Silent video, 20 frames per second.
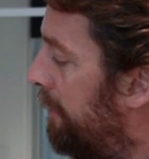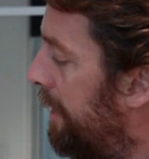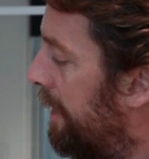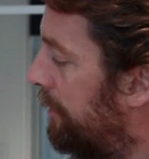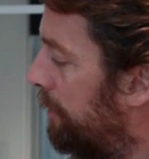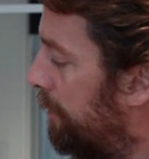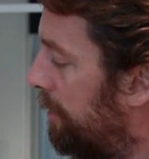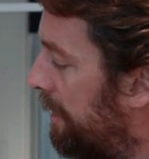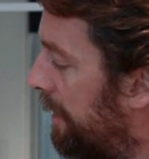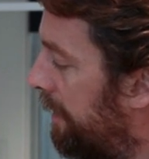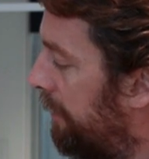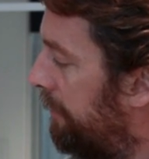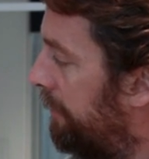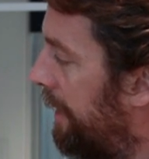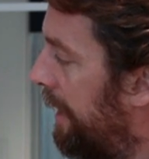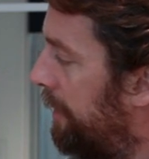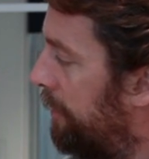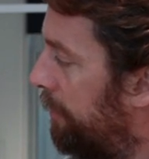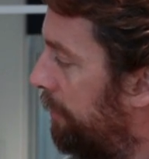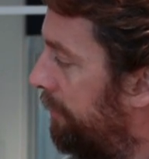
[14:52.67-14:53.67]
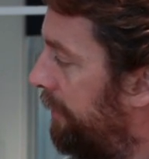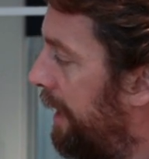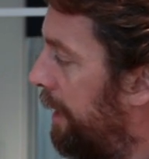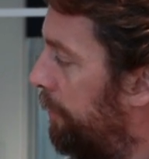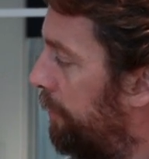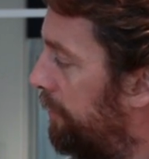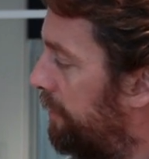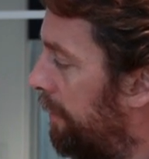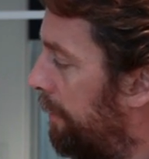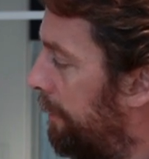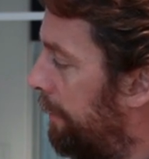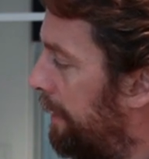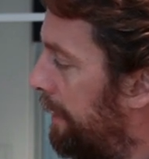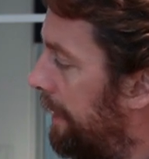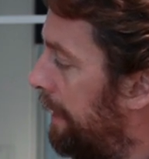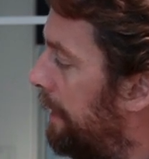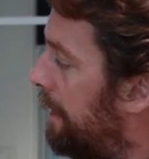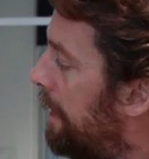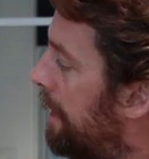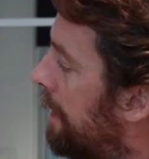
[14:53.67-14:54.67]
vessels like the facial vein with some of
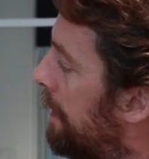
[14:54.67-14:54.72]
the